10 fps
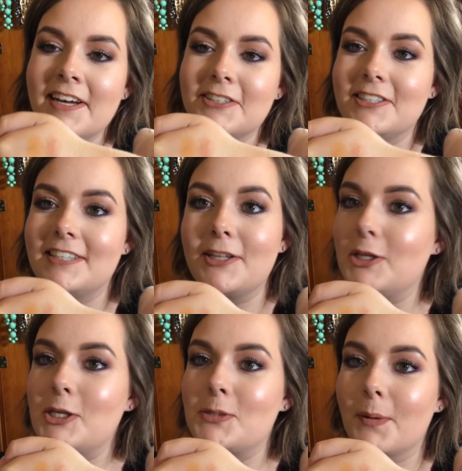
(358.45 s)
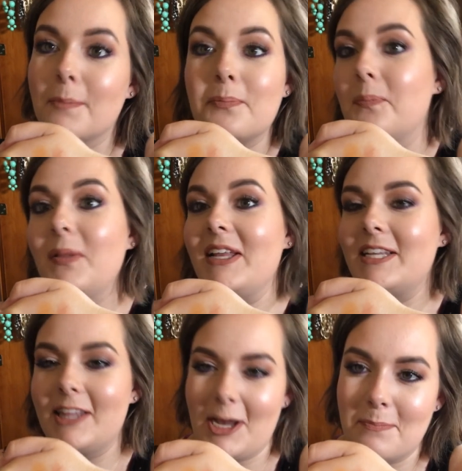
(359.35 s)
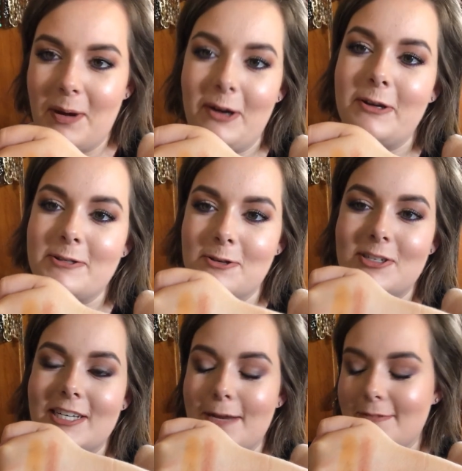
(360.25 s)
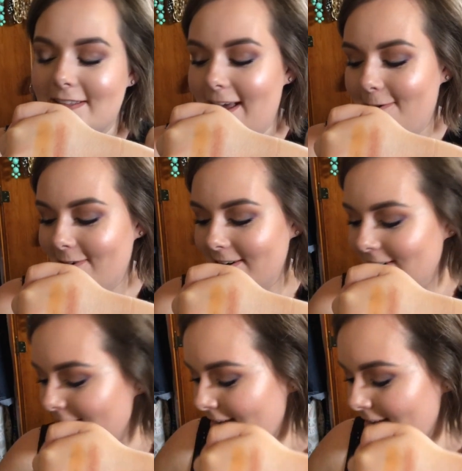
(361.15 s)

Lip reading: she said that this one blended like butter, so she named it that one.